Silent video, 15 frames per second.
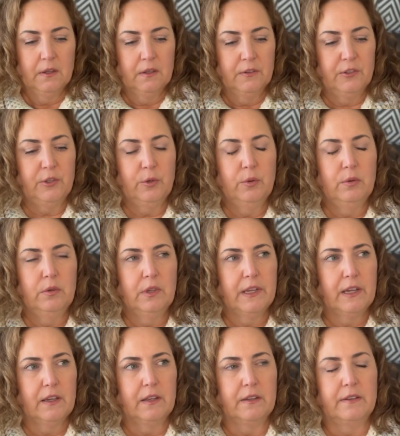do
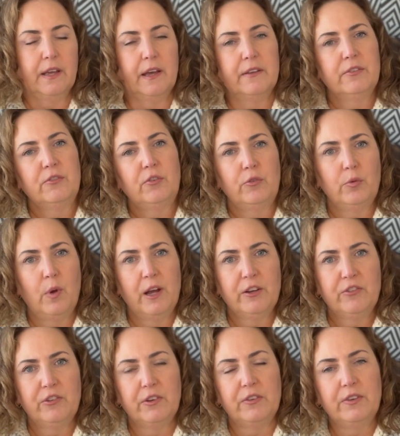like a test
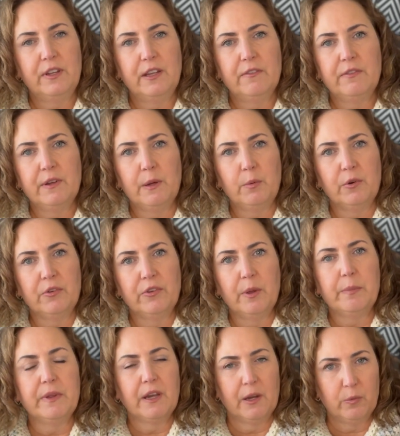swatch to see if they were
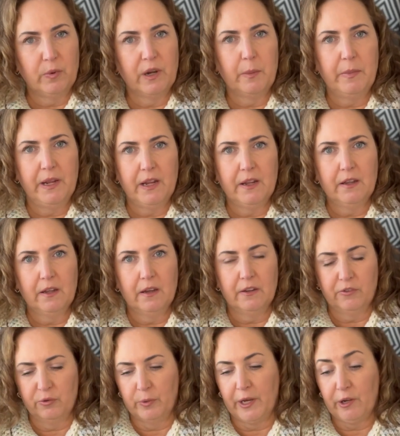something I'd want to make a
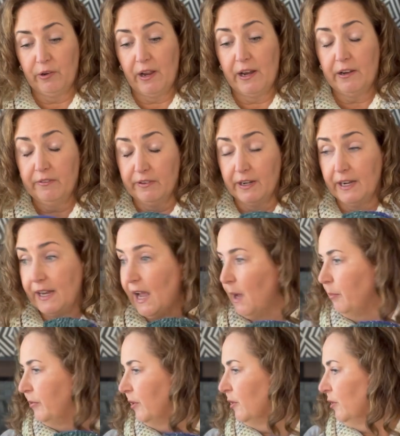sweater out of, and I
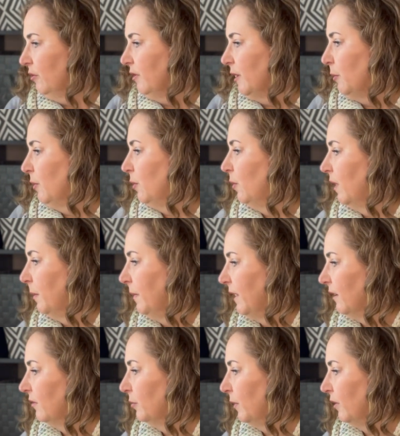absolutely would want to make
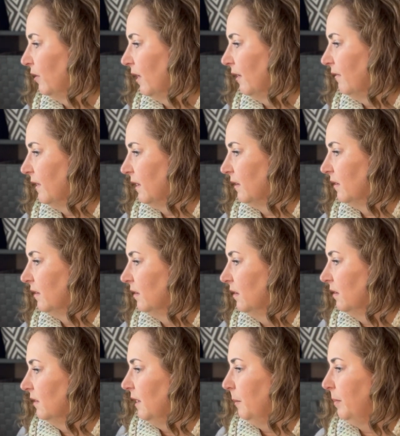a sweater out of this. This
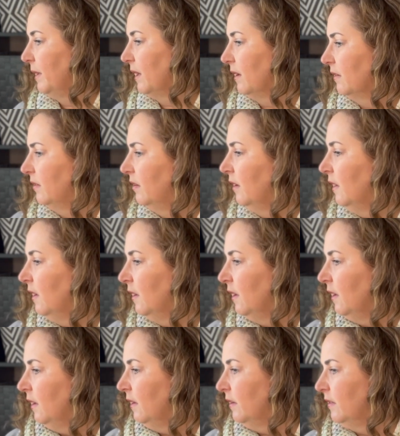is Knit Picks
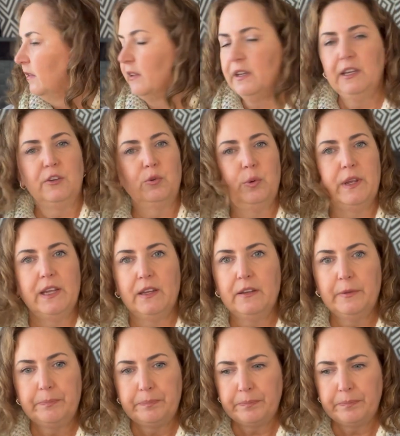City Tweed,